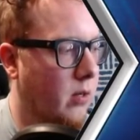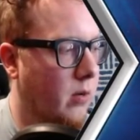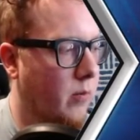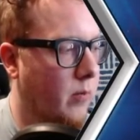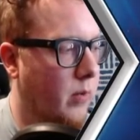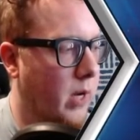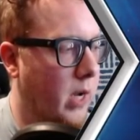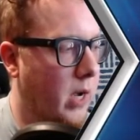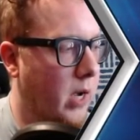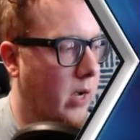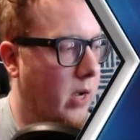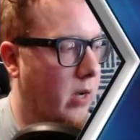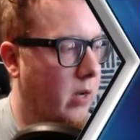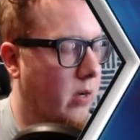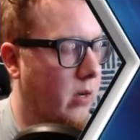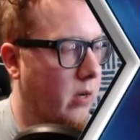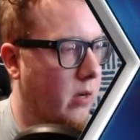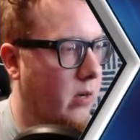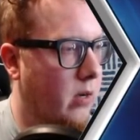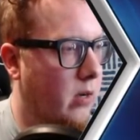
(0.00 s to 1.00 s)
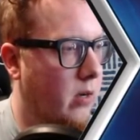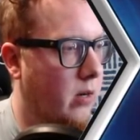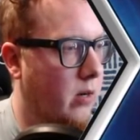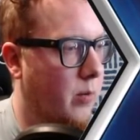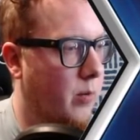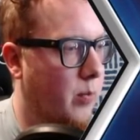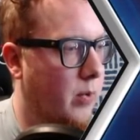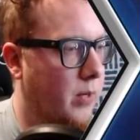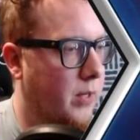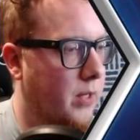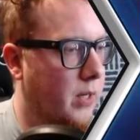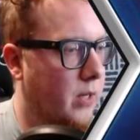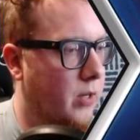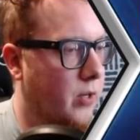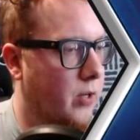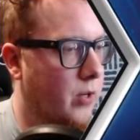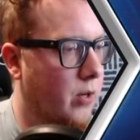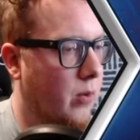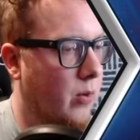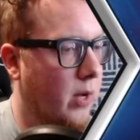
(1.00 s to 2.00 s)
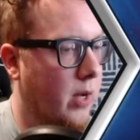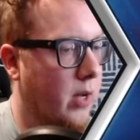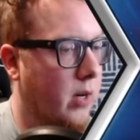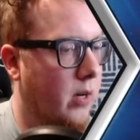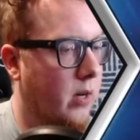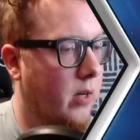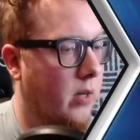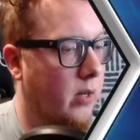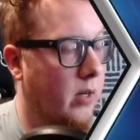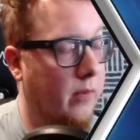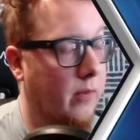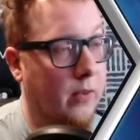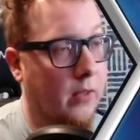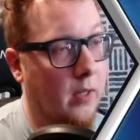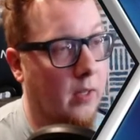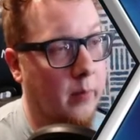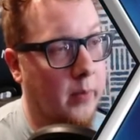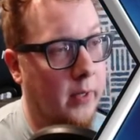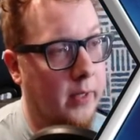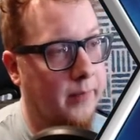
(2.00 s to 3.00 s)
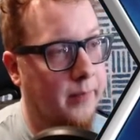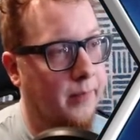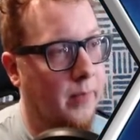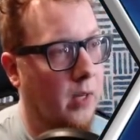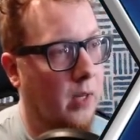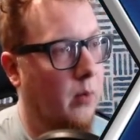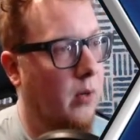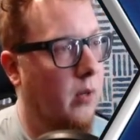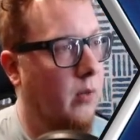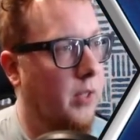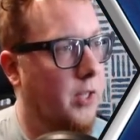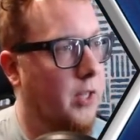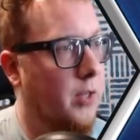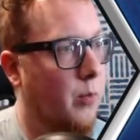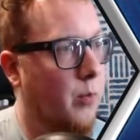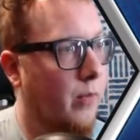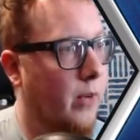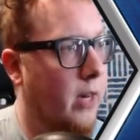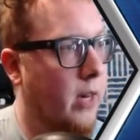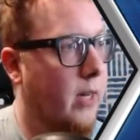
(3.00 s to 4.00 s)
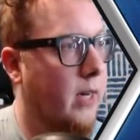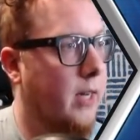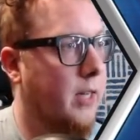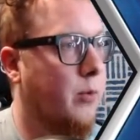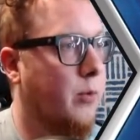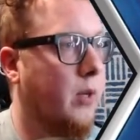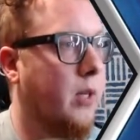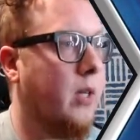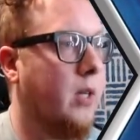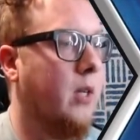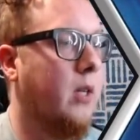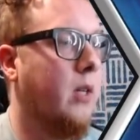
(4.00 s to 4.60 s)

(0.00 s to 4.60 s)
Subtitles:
Not 100% sure what I could have done differently, but oh well, let's just move on to the next one.